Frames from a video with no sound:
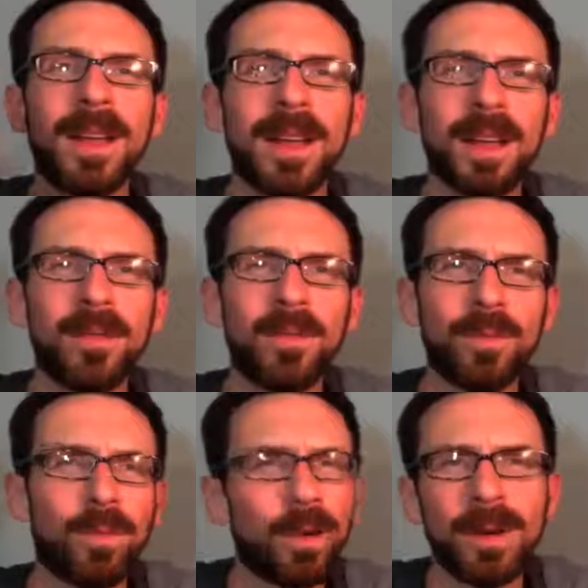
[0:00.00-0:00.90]
and
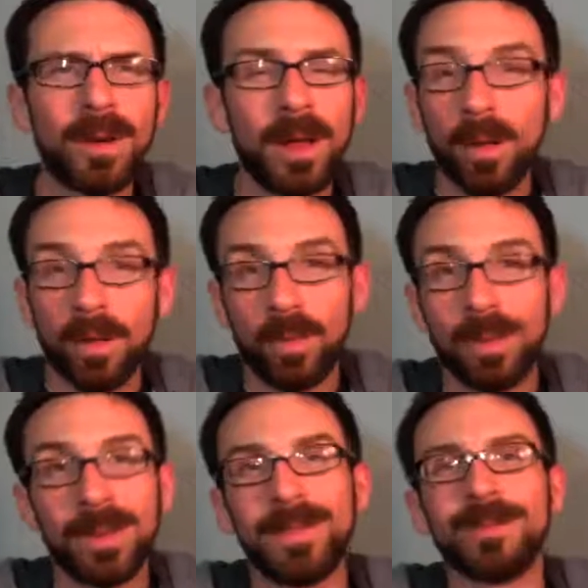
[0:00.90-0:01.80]
one
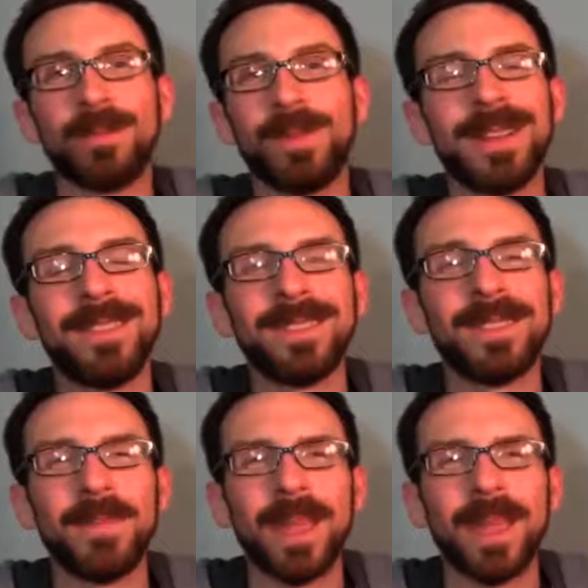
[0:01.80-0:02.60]
of the roommates